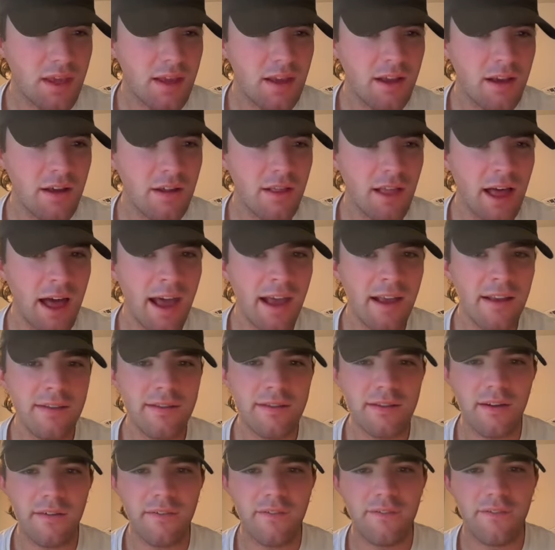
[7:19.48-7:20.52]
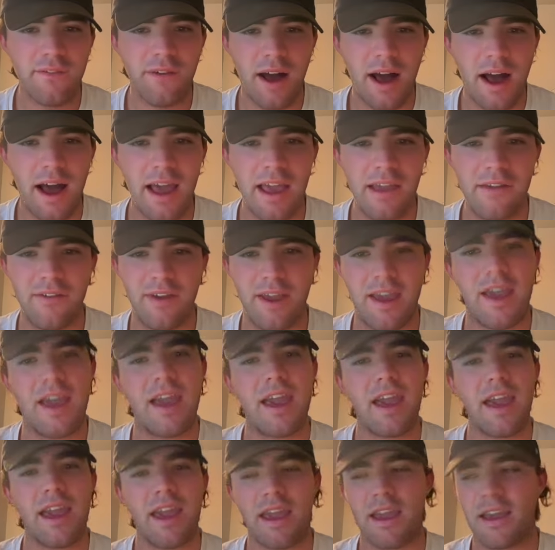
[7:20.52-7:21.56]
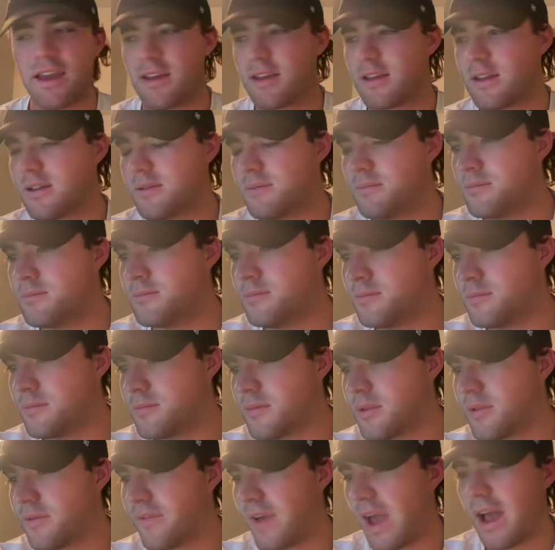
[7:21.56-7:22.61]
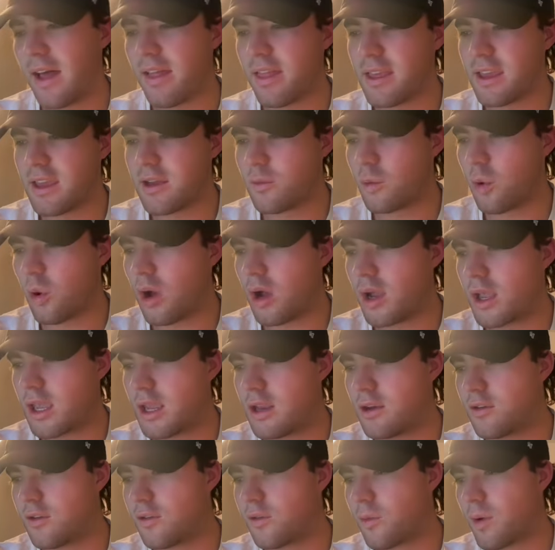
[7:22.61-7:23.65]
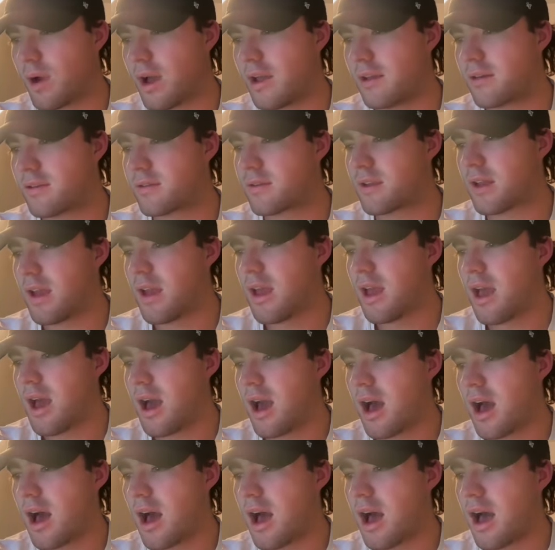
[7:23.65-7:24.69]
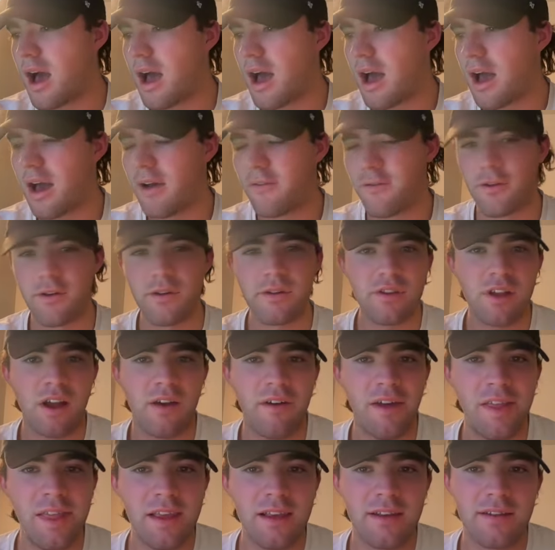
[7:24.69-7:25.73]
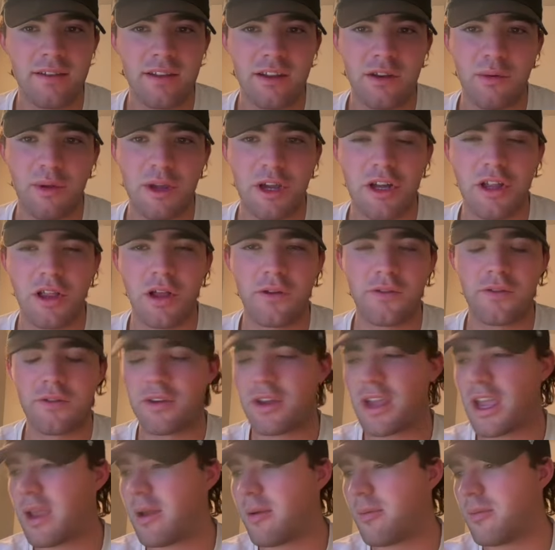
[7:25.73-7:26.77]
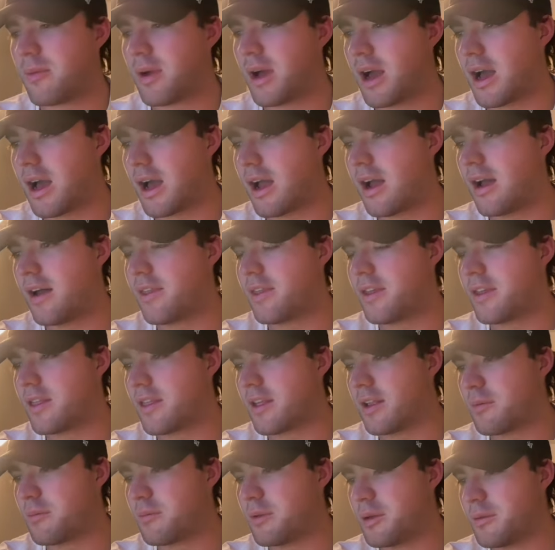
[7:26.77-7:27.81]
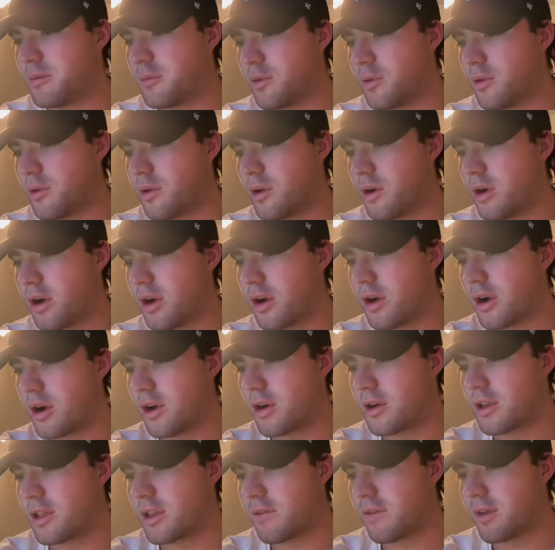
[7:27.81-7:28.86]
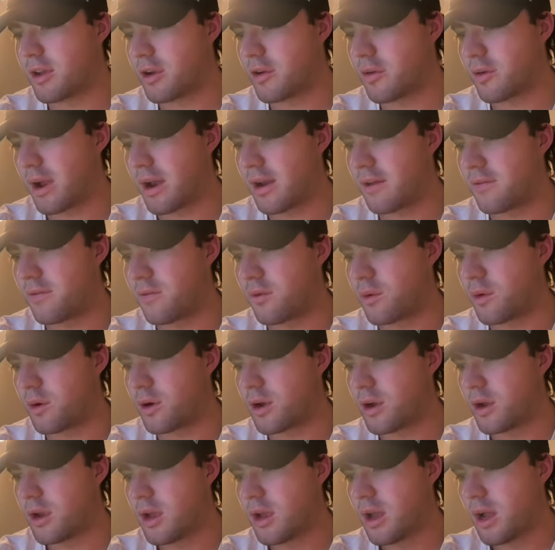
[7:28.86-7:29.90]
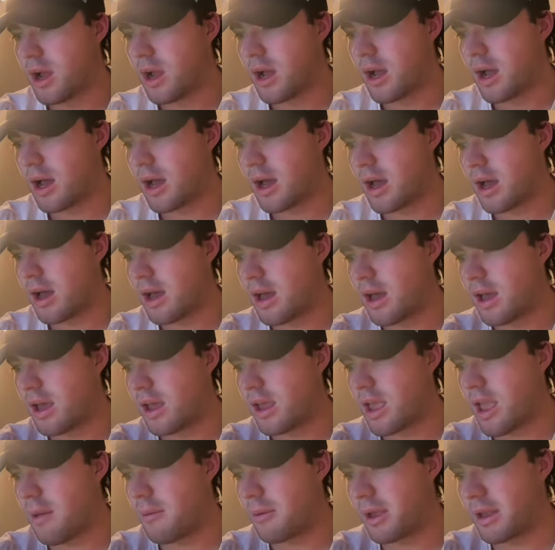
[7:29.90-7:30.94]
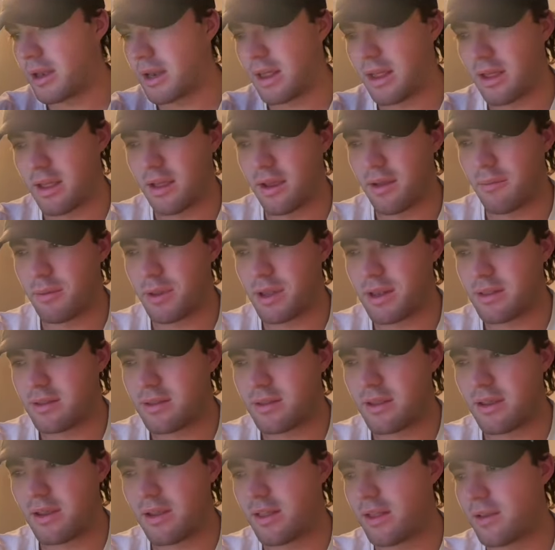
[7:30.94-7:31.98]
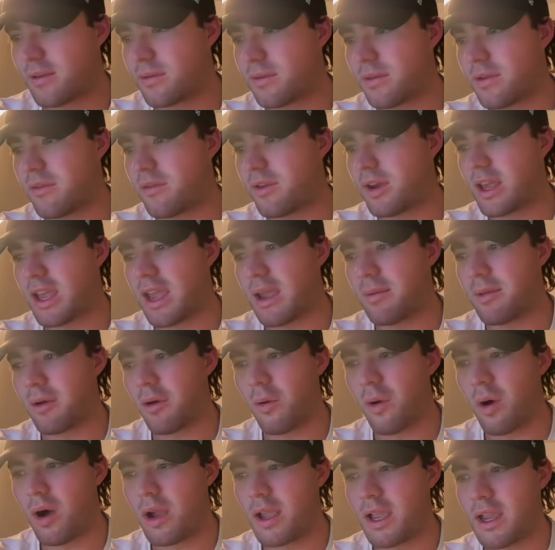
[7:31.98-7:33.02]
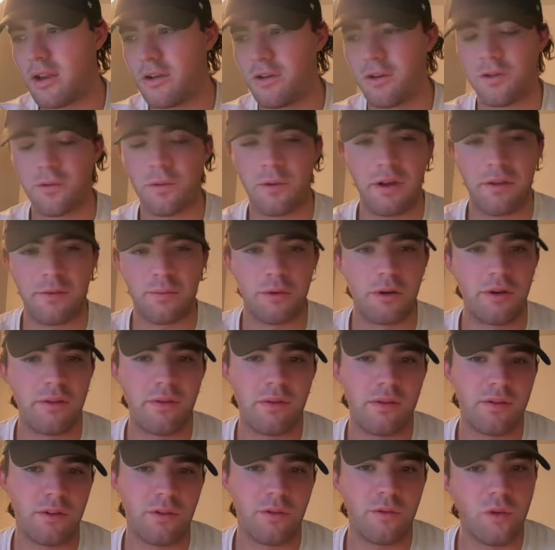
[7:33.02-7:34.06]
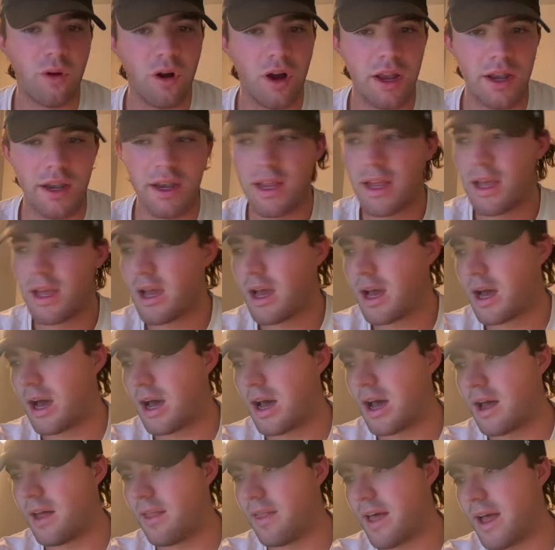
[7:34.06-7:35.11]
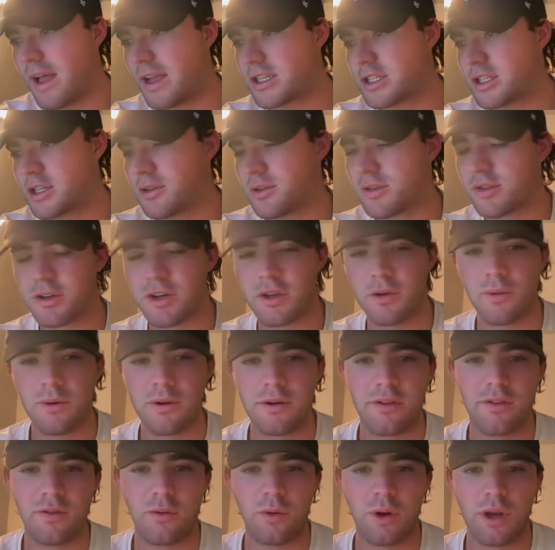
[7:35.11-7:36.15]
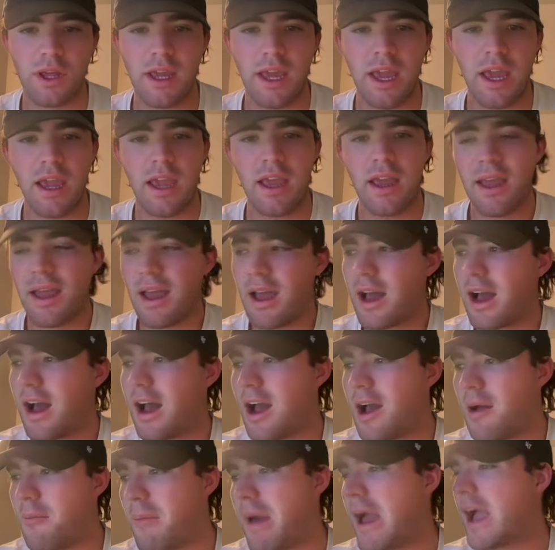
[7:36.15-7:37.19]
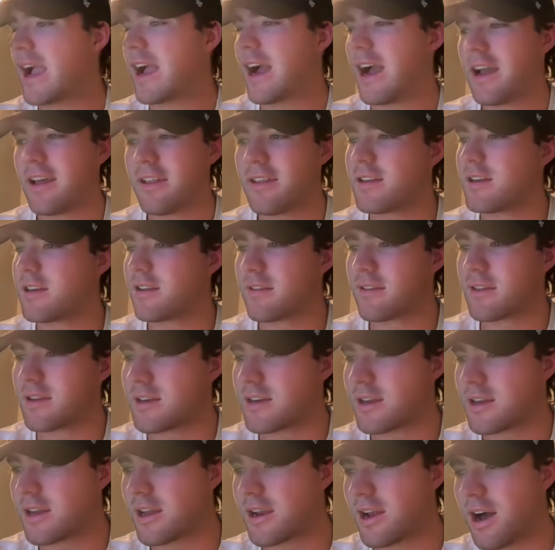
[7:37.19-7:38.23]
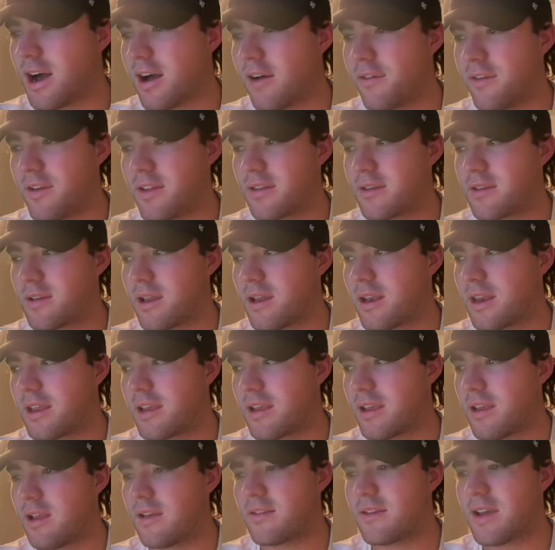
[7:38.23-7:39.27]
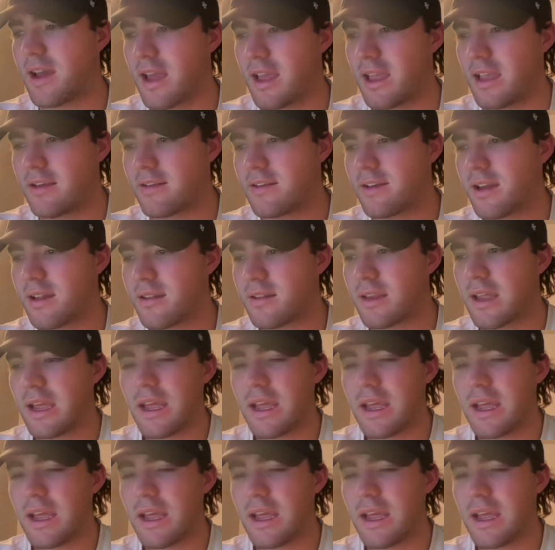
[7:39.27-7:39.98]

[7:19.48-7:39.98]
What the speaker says: Class 5A. Valley and Waukee Northwest. First off, I think it's going to be a closer game than people are giving credit for. I mean, this is even a game that Waukee Northwest previously won last year, 31-28. Mac Heitland is leading a good offense, and he's got